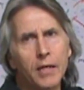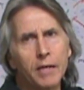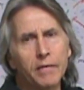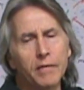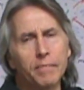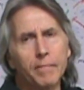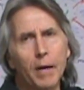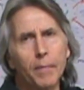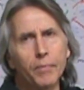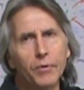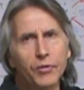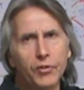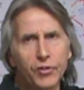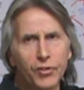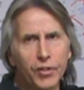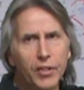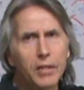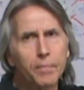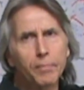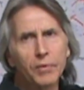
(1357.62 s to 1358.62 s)
And remember,
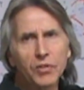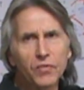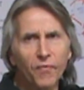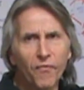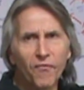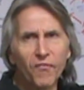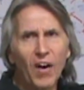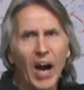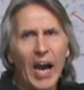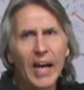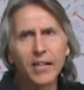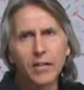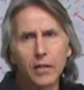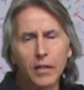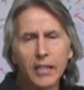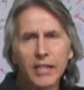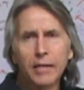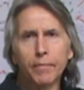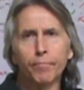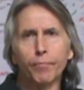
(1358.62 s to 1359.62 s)
sleep is
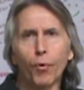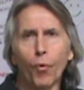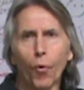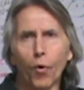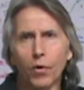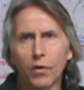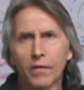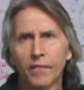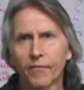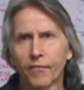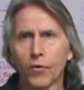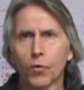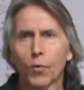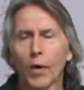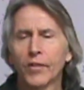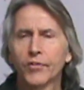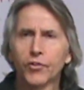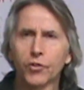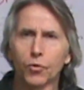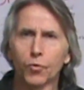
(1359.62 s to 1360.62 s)
vitally important for
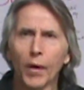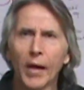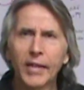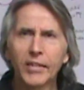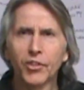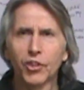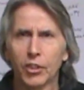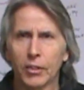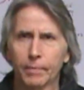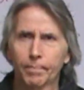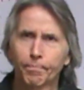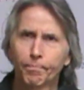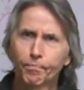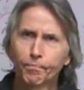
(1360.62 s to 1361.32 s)
restoration.